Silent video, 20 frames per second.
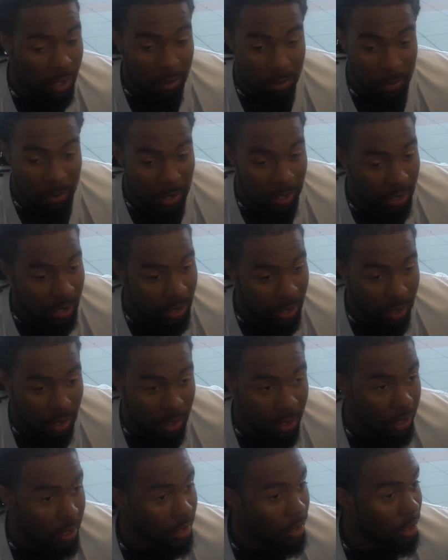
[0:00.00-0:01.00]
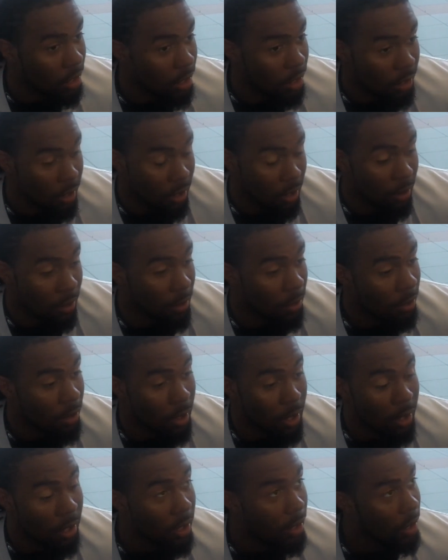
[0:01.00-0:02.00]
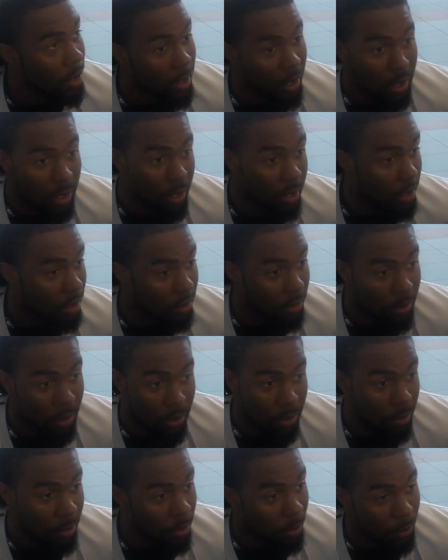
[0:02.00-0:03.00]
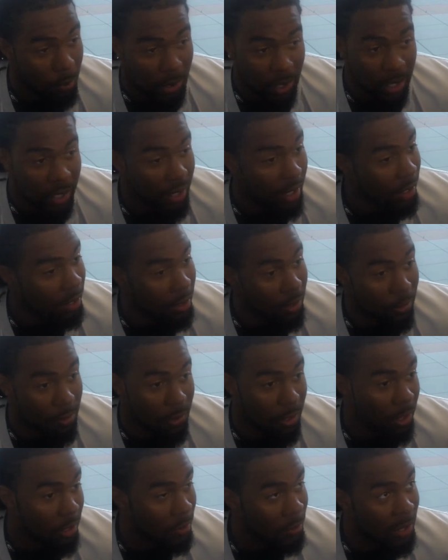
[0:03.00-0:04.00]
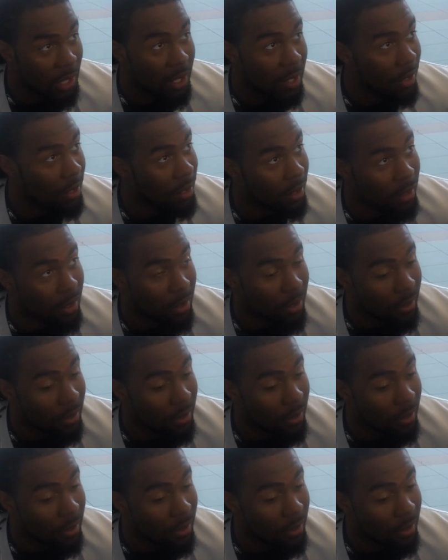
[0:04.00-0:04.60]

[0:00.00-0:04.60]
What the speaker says: Everybody got a clean sheet, so we're playing out there for our spots.